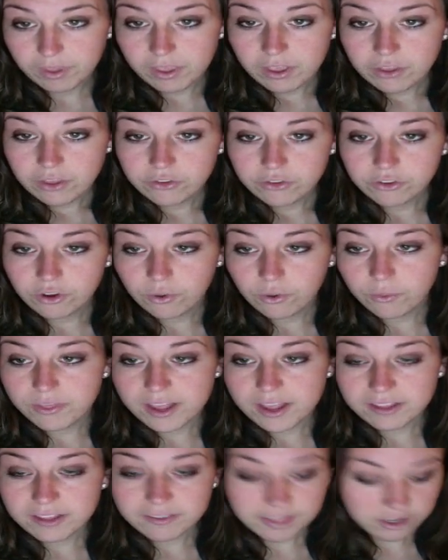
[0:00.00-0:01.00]
So
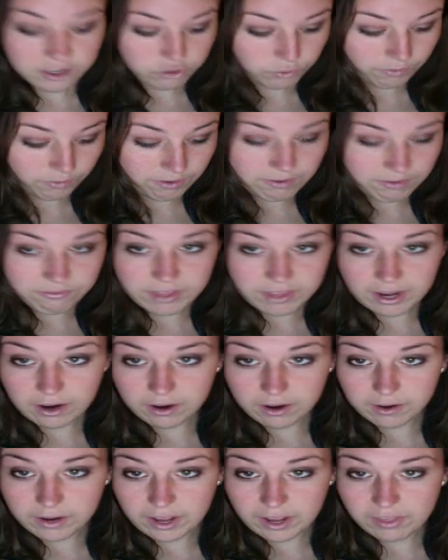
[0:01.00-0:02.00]
that's the derivative
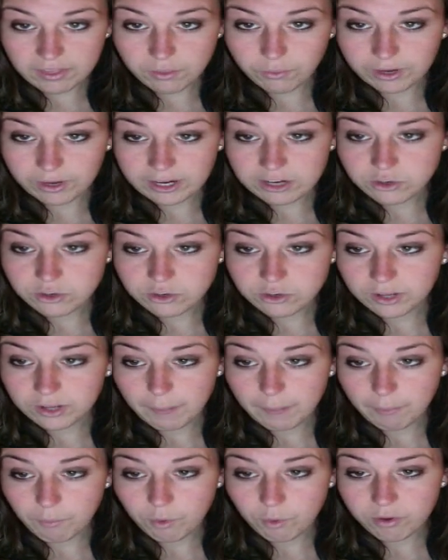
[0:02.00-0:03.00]
there, and then we're going to do a
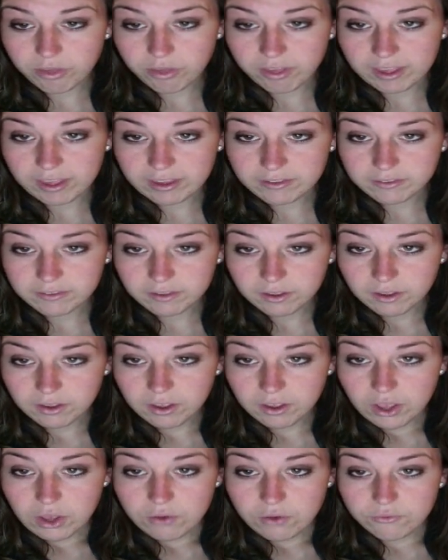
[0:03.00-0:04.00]
couple more things.
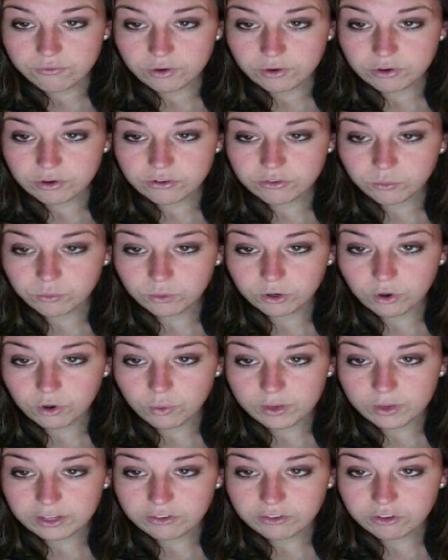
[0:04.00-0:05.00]
First, we're
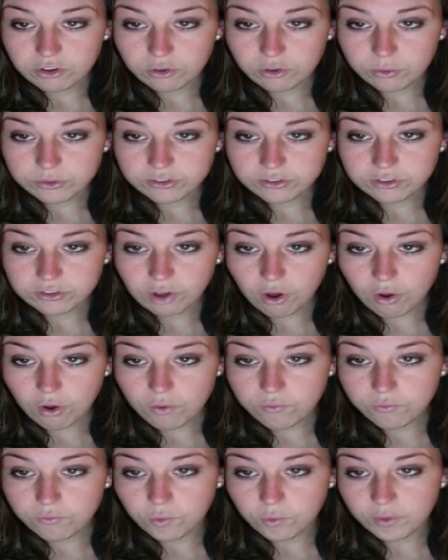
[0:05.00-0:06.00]
going to solve
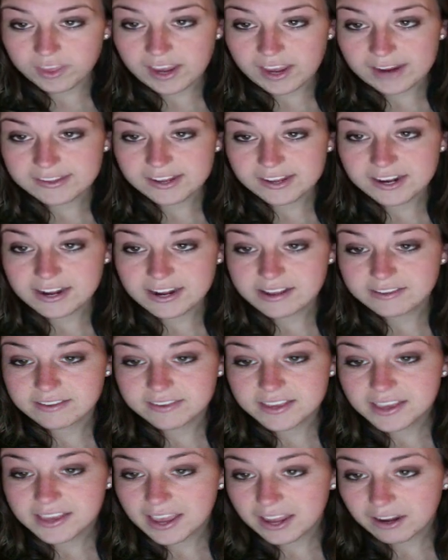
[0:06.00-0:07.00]
for the identity
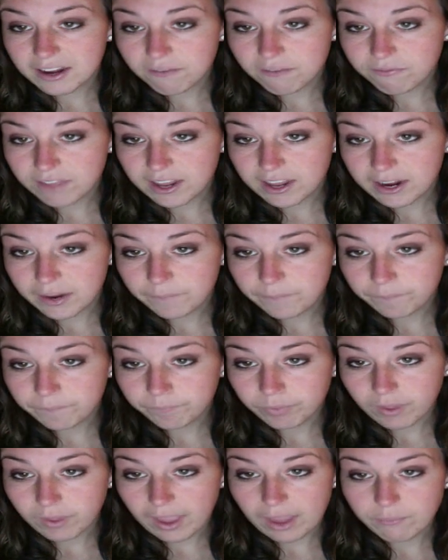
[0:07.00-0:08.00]
secant of theta,
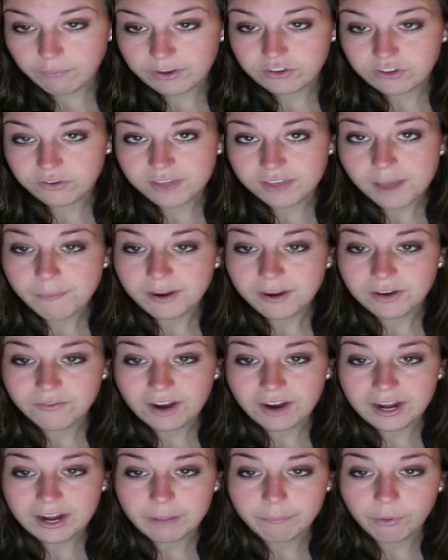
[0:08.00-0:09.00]
and we do that by
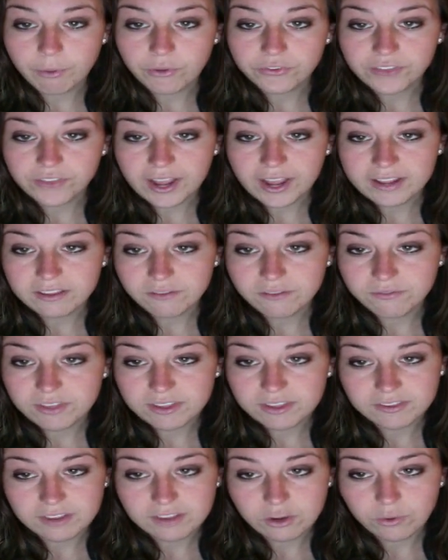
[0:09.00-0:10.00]
dividing both sides of
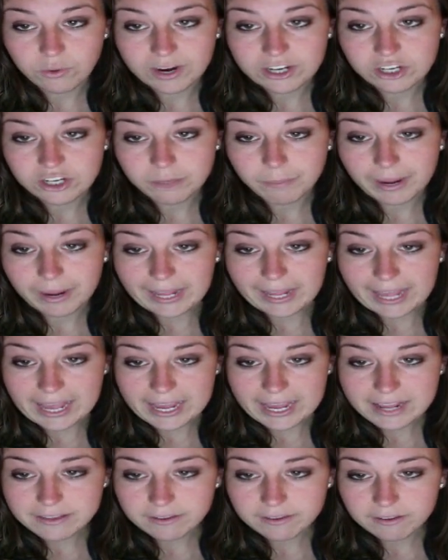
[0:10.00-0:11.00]
this equation by
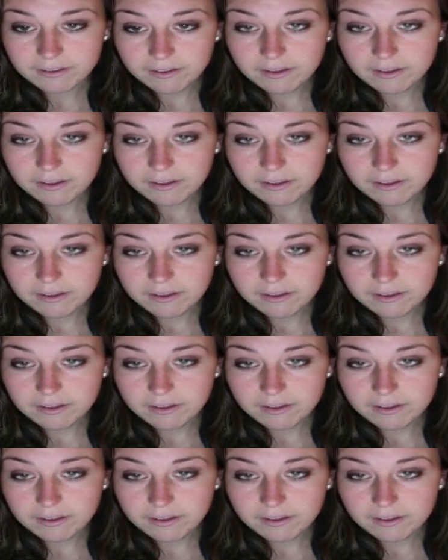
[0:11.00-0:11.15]
8.